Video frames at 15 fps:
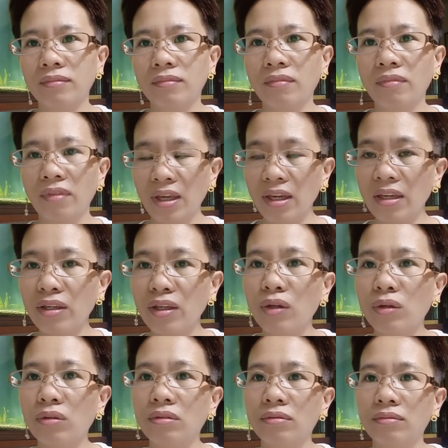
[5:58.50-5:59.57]
Thank you."
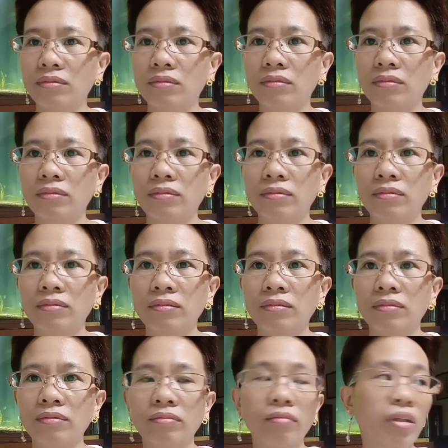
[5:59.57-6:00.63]

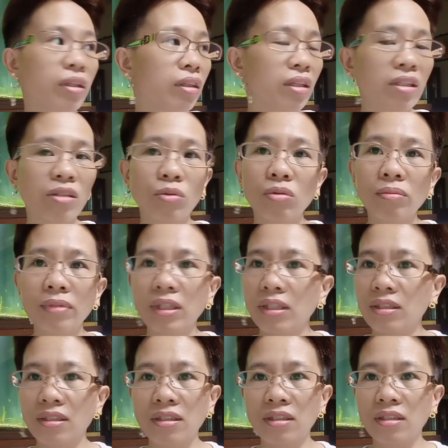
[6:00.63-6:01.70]
But this woman,
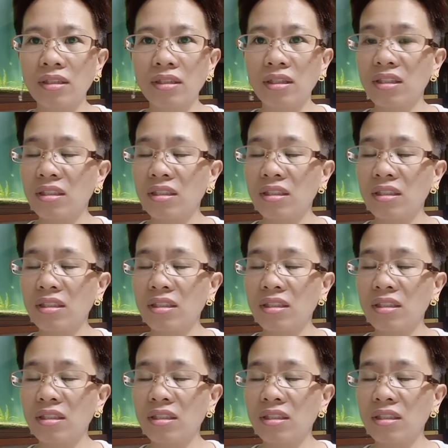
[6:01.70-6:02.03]
it's